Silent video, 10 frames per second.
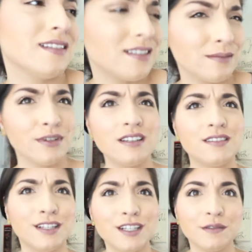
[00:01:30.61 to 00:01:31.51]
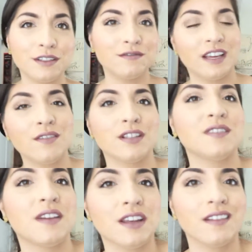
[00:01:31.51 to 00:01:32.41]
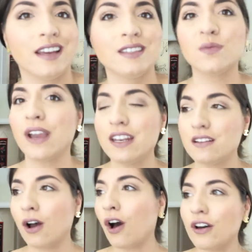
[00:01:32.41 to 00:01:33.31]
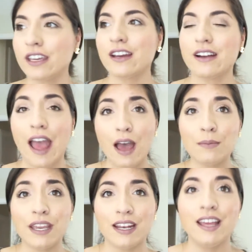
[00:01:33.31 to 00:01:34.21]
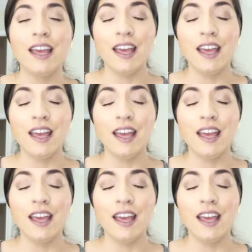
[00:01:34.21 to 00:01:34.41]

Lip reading: December deserves a favorites video. Like, it's waited all year to happen.